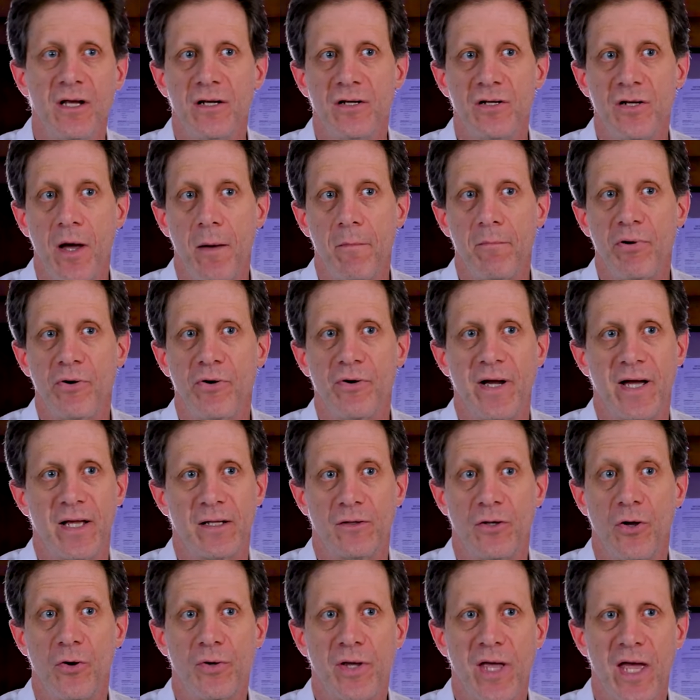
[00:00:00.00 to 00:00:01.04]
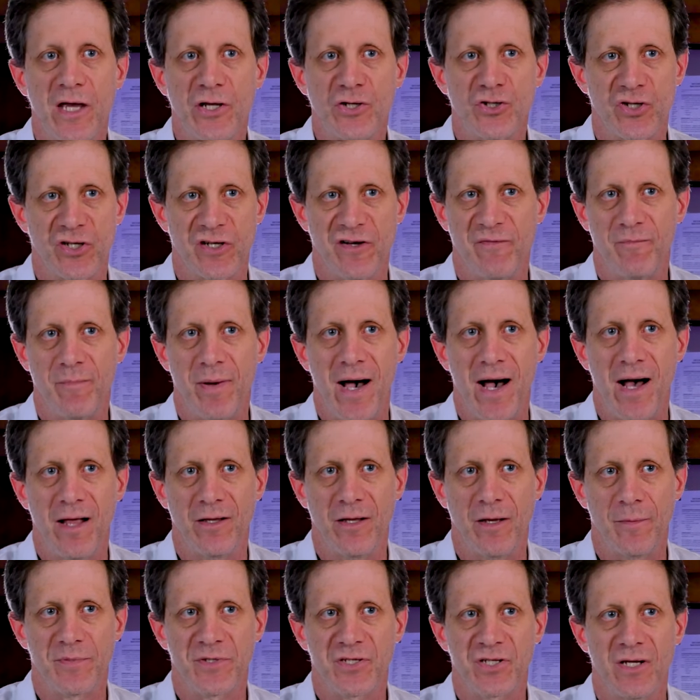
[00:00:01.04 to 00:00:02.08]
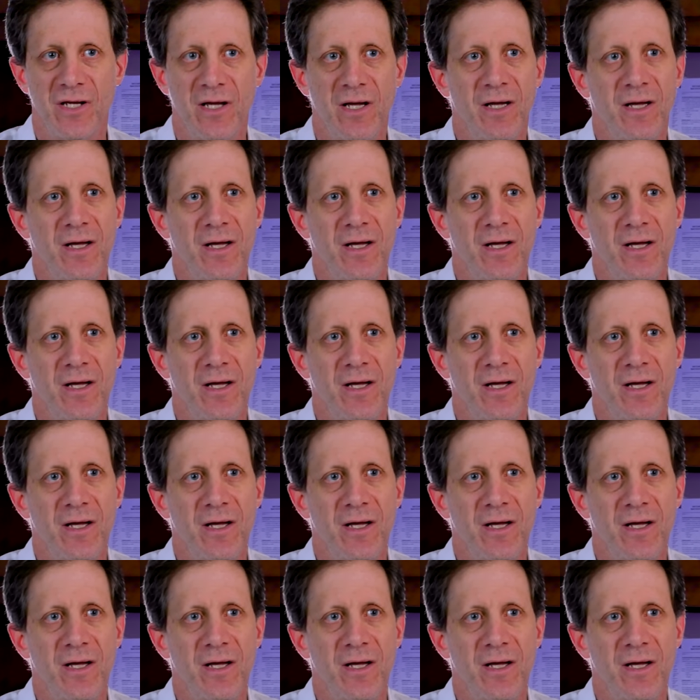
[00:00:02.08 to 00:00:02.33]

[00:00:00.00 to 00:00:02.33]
number, and location of polyps.